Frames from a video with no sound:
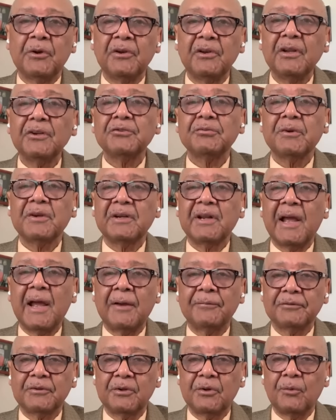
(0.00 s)
were literate
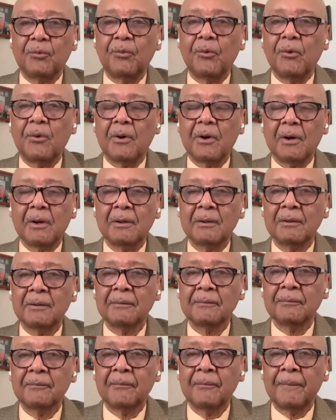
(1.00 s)
after the war,
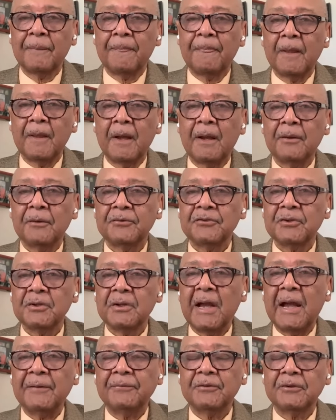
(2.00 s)

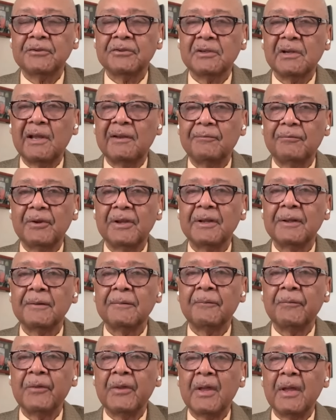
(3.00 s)
after slavery.
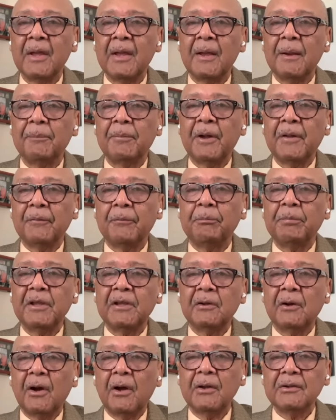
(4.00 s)
But
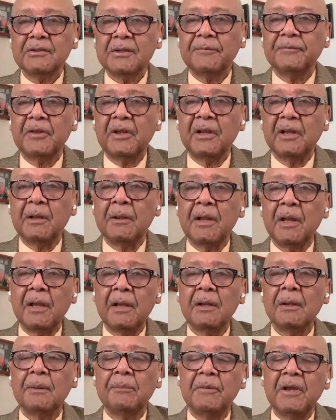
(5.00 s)
because of the
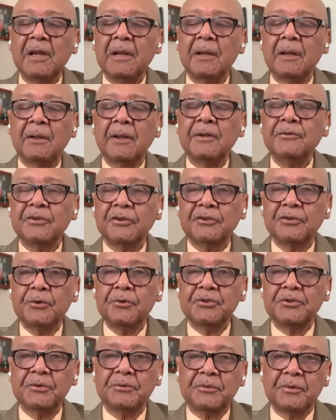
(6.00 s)

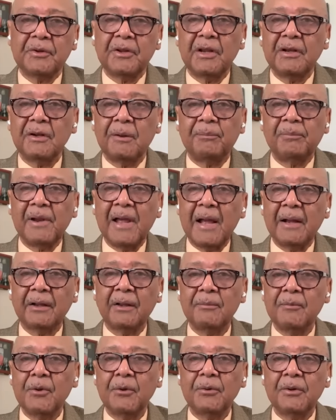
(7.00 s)
institutions within the
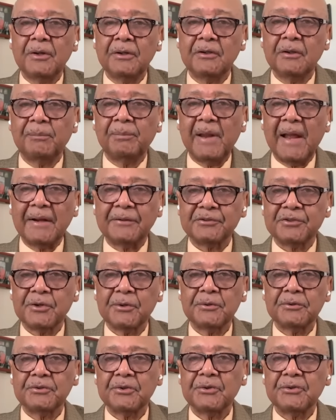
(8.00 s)
Black community, the Black
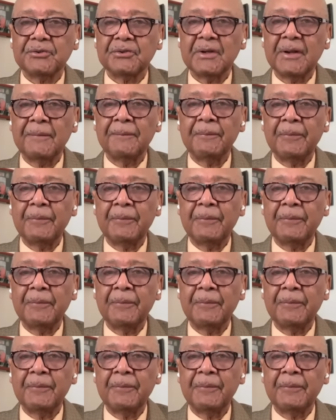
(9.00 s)
churches,